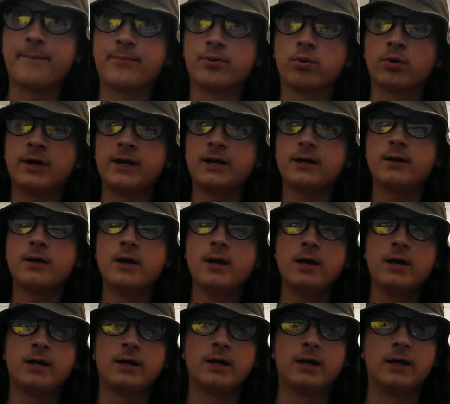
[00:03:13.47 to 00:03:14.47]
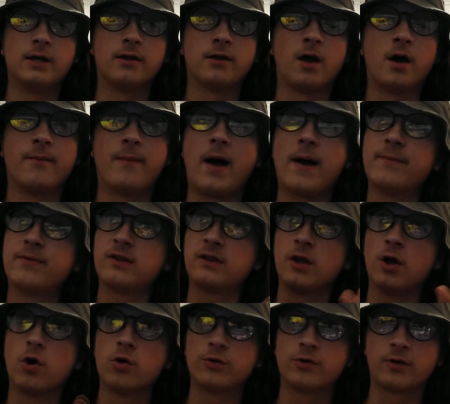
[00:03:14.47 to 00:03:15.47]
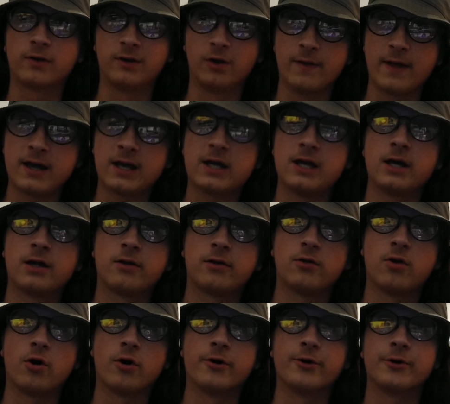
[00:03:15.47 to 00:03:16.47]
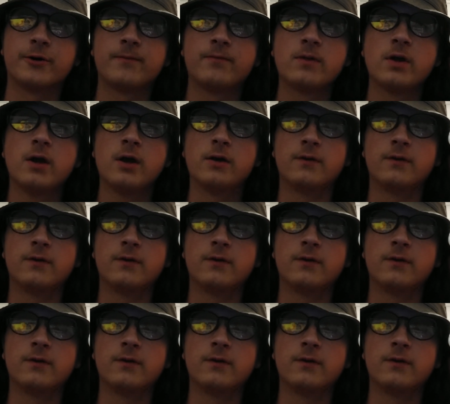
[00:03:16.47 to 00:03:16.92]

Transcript: Print is, there's still that Kickstarter.